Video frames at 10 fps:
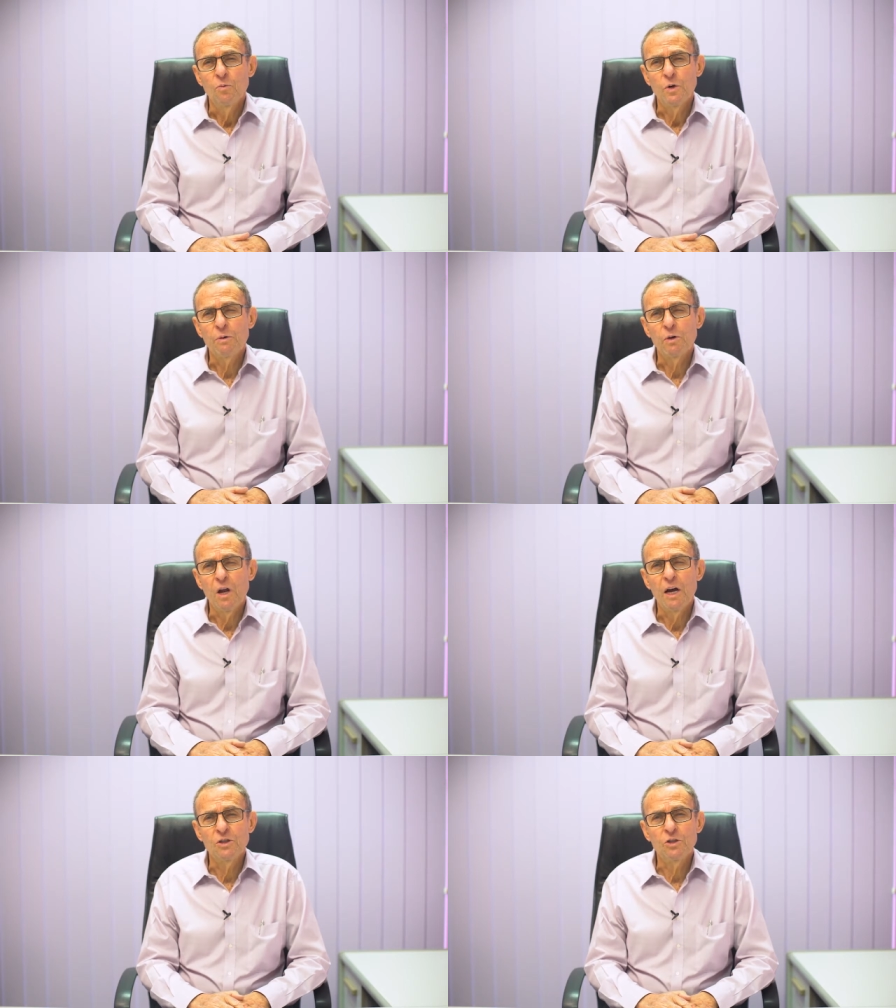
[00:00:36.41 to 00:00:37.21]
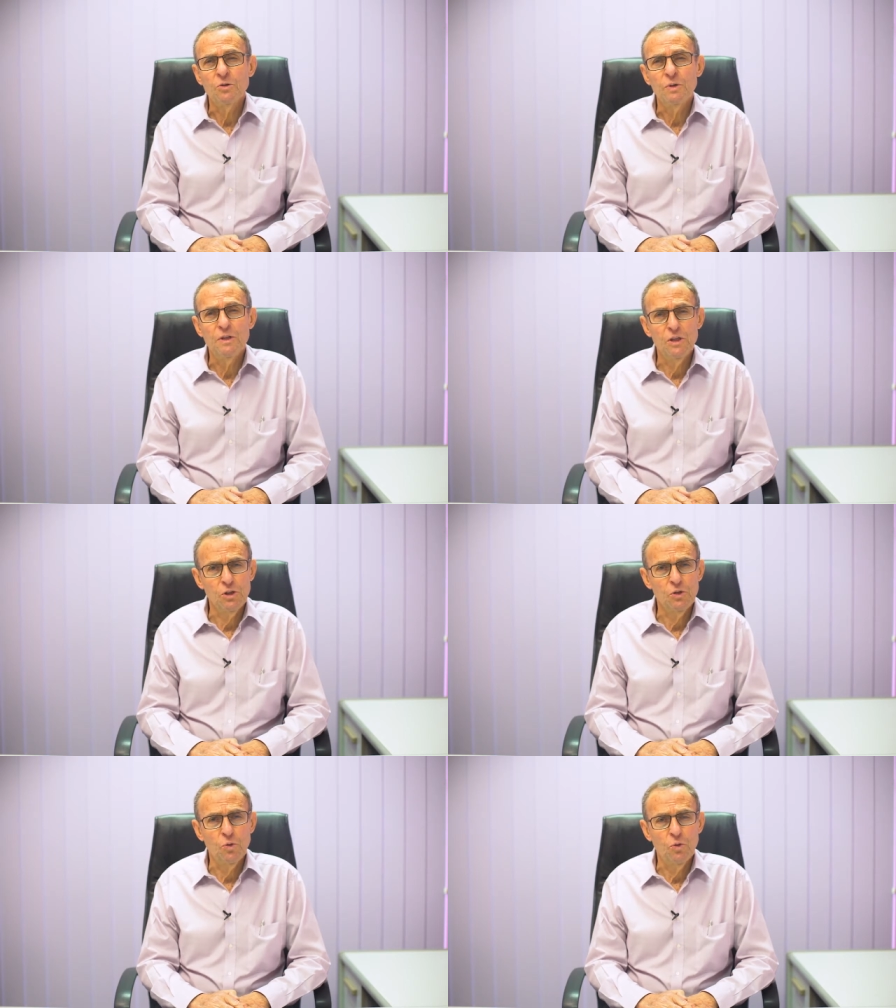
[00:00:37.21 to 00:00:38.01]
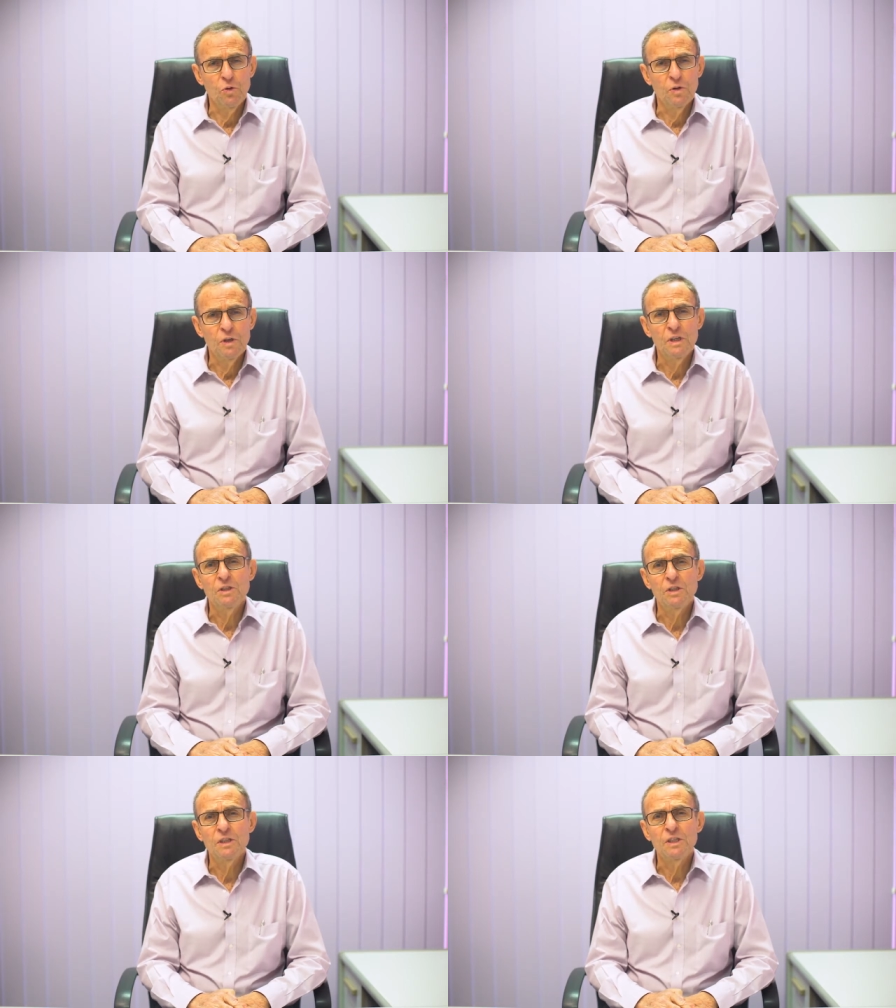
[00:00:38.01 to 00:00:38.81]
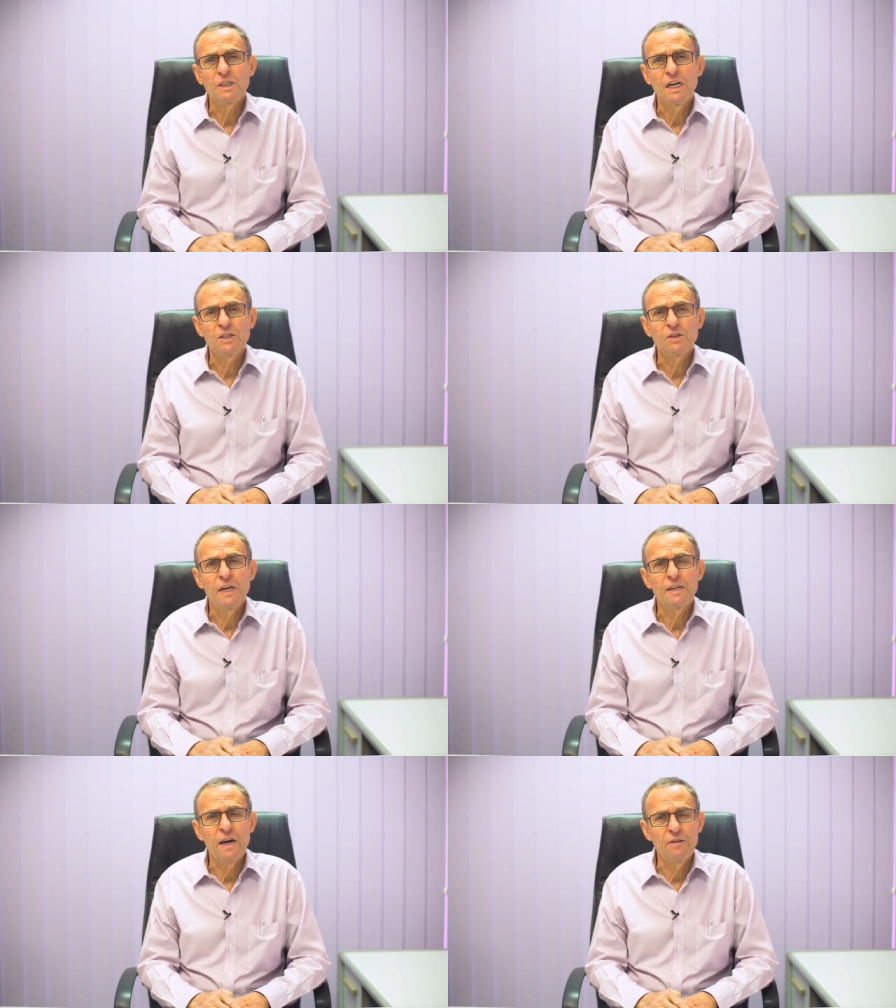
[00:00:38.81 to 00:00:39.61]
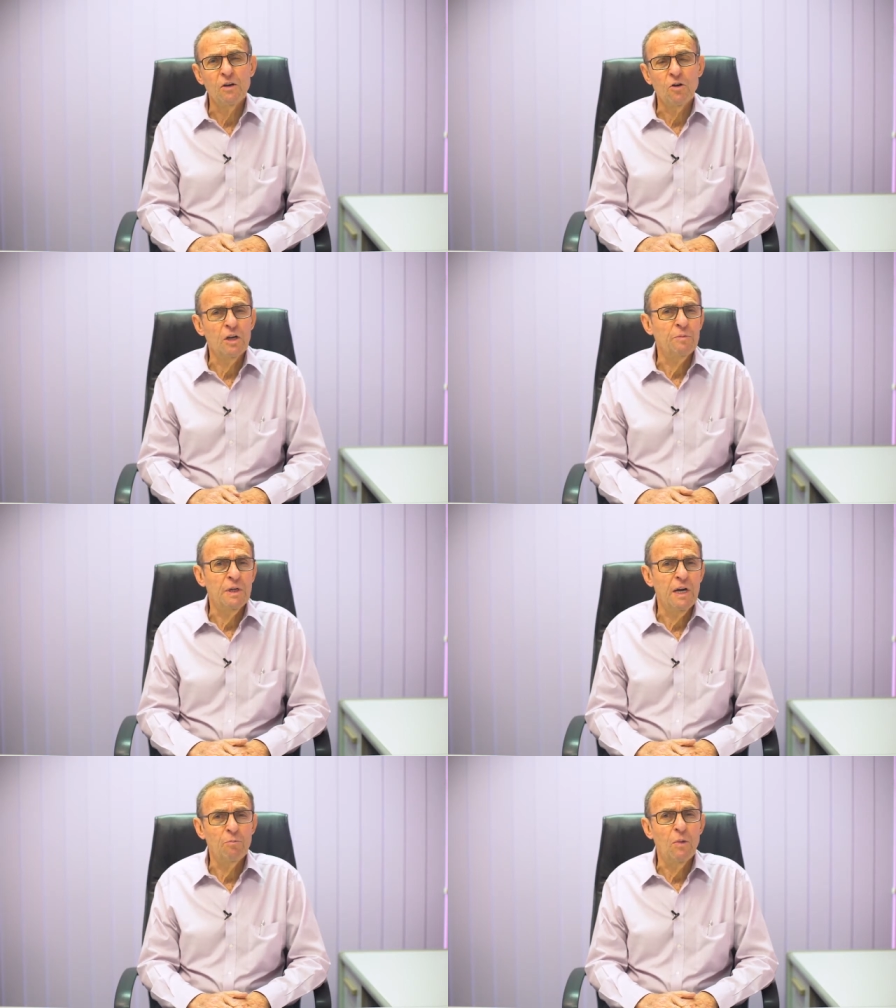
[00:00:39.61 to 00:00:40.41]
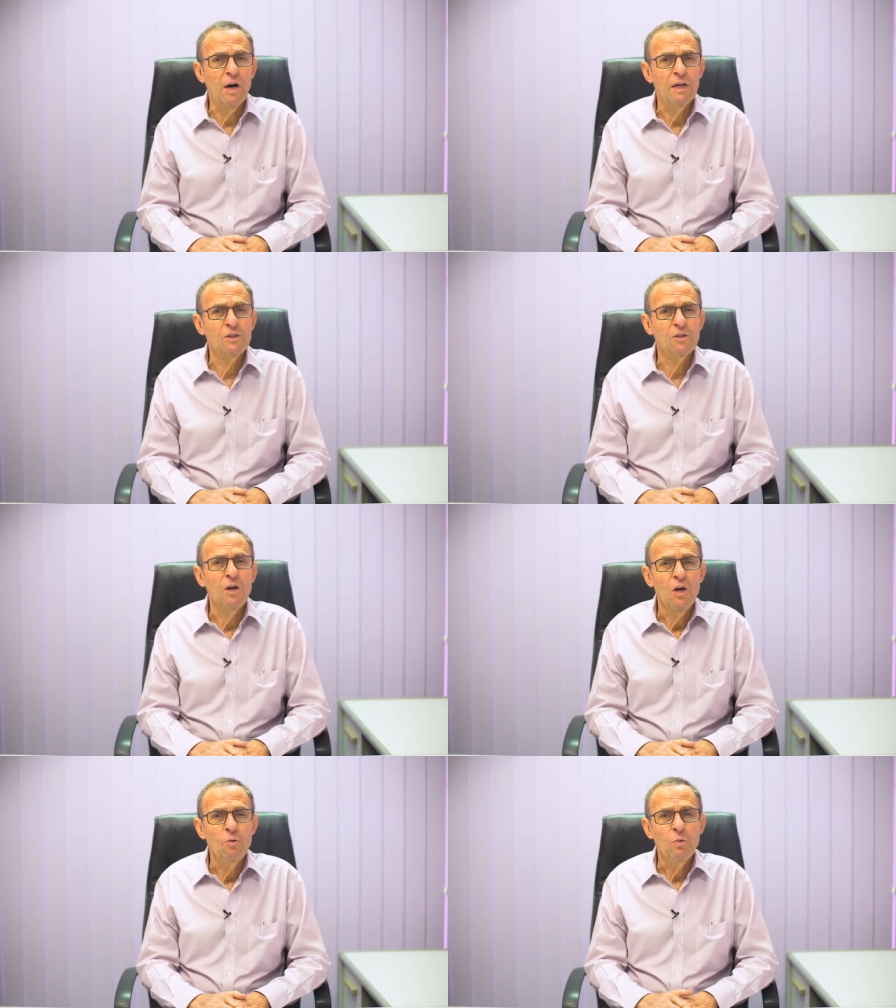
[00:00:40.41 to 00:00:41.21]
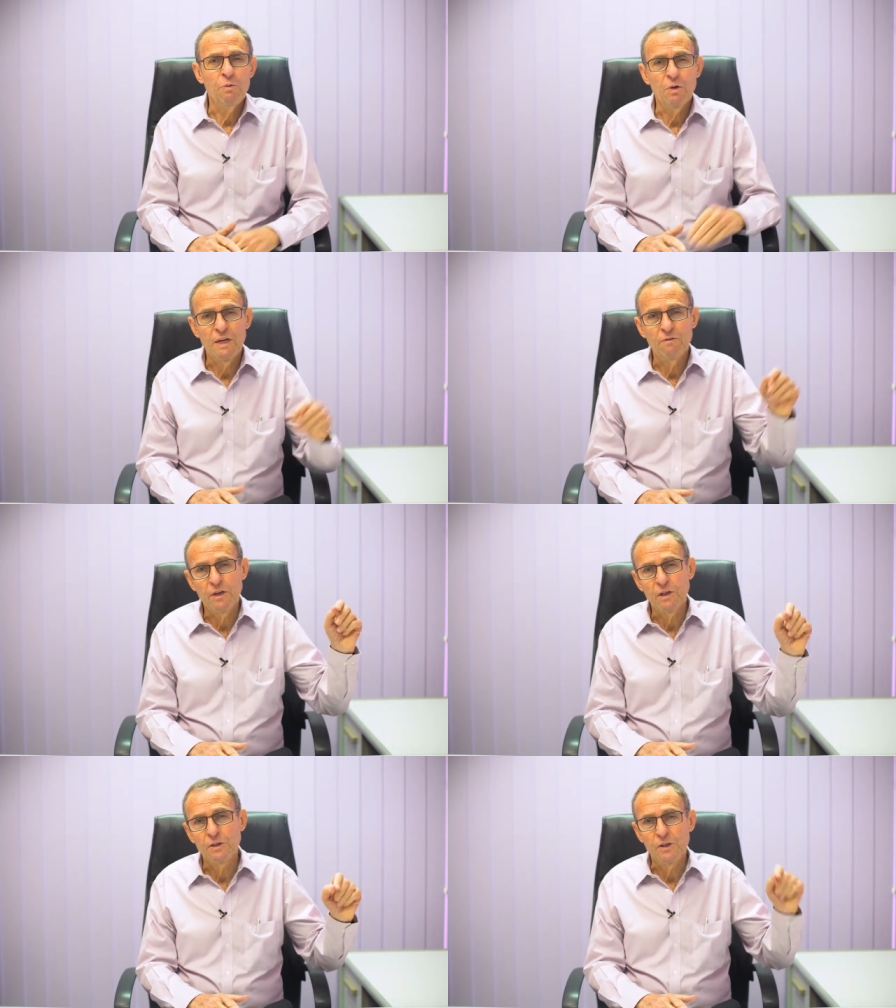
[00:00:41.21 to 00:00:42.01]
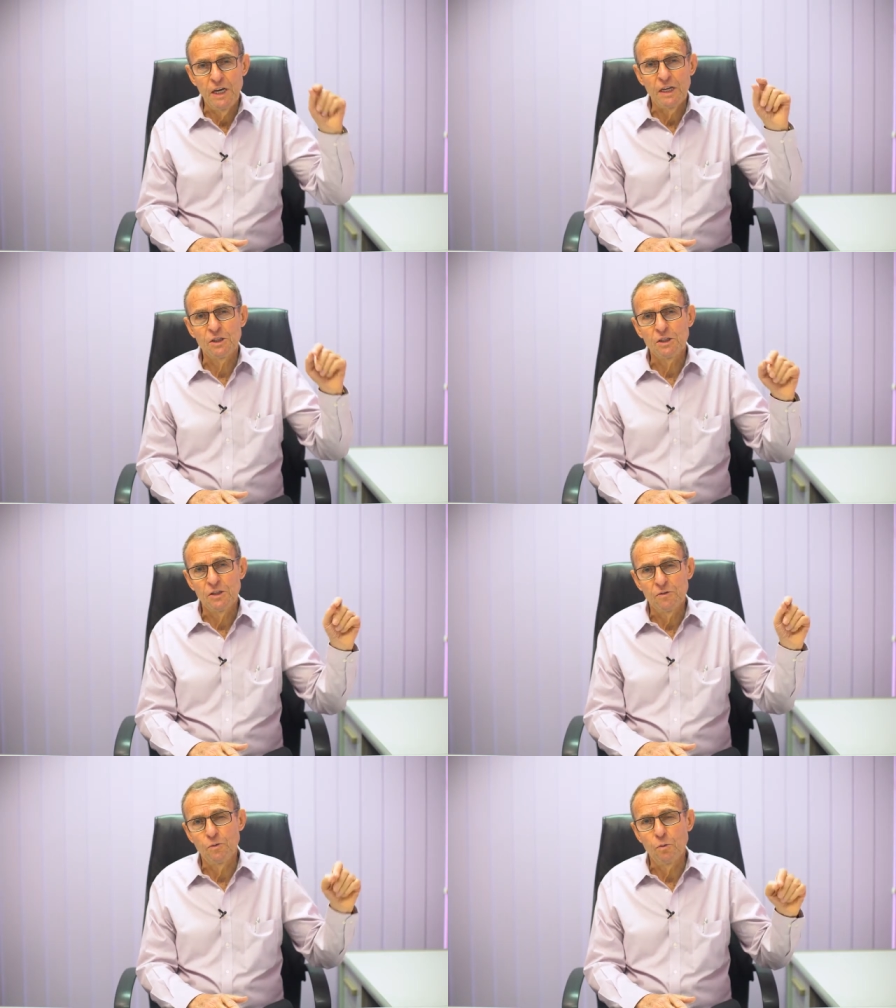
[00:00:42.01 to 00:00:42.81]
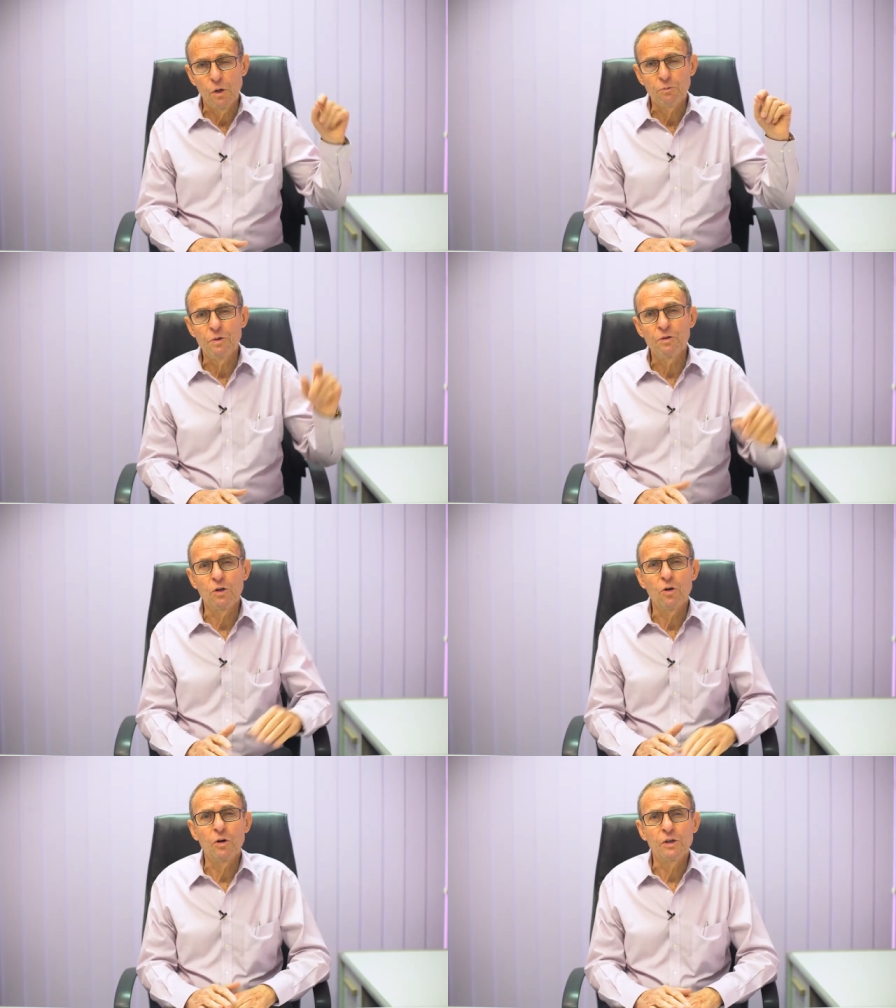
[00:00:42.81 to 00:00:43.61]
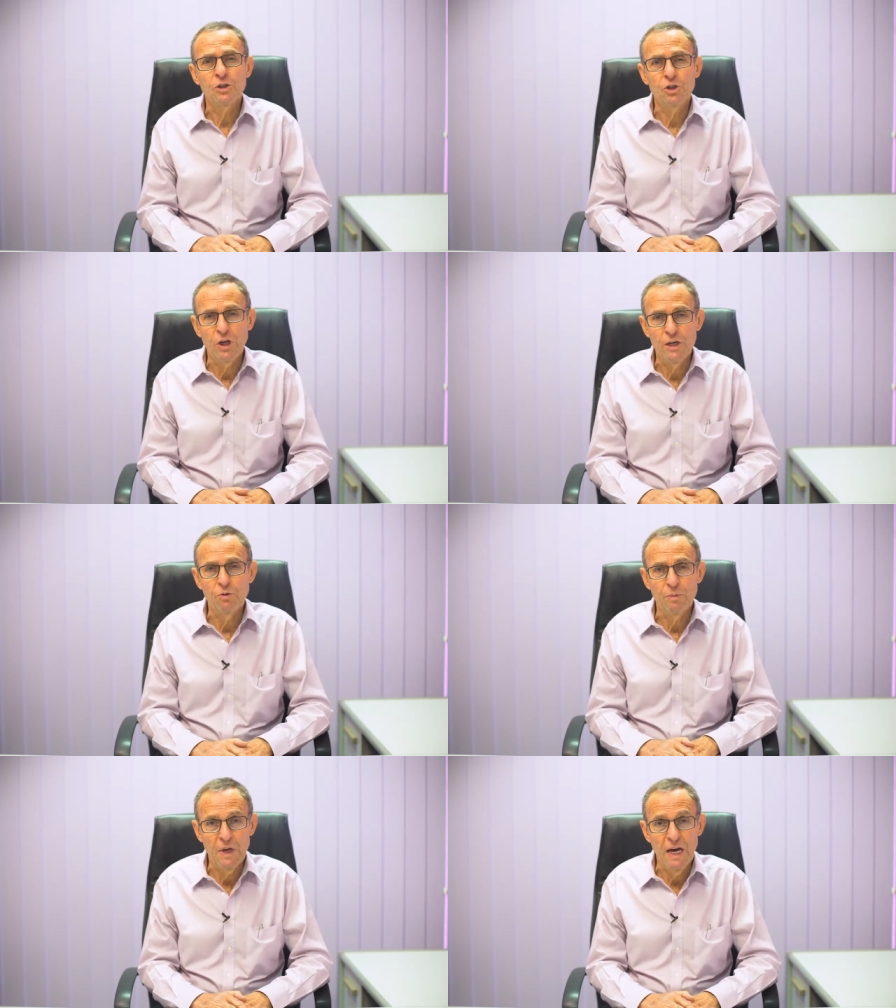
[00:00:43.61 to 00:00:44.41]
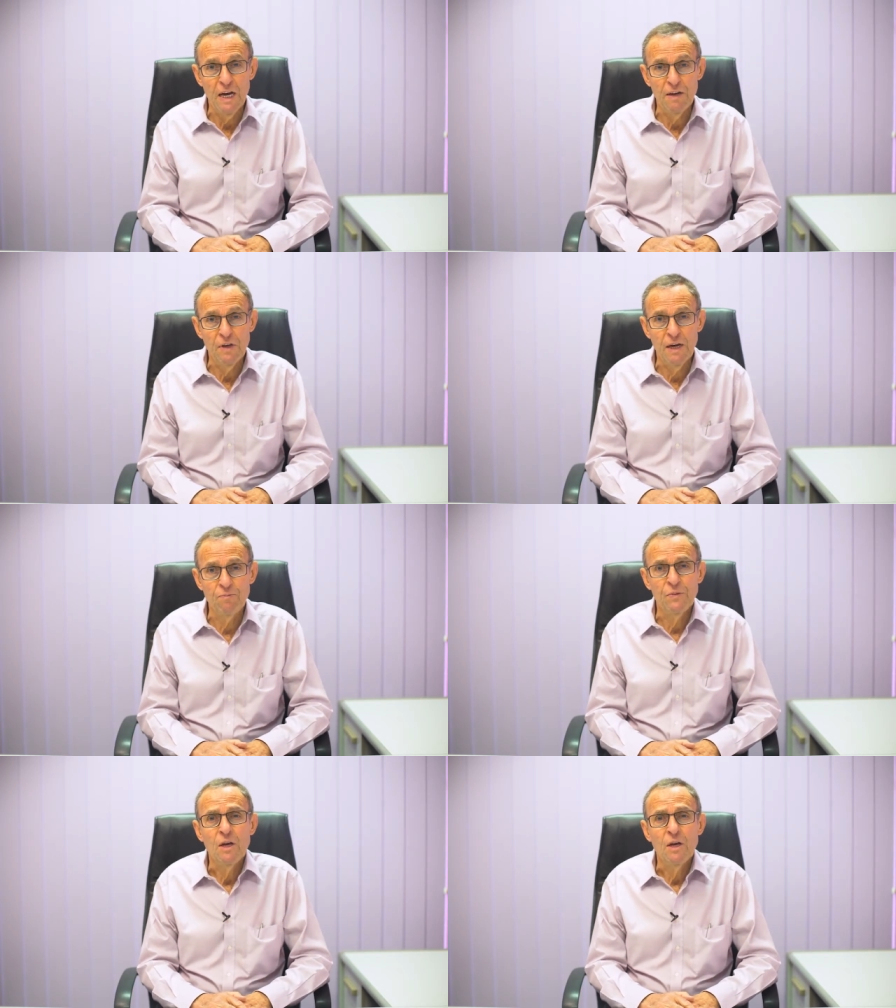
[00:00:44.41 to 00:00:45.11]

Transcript: What I would like to do in this talk is to discuss that other column in our minds where we give little ticks for what we regard as genuine behaviour,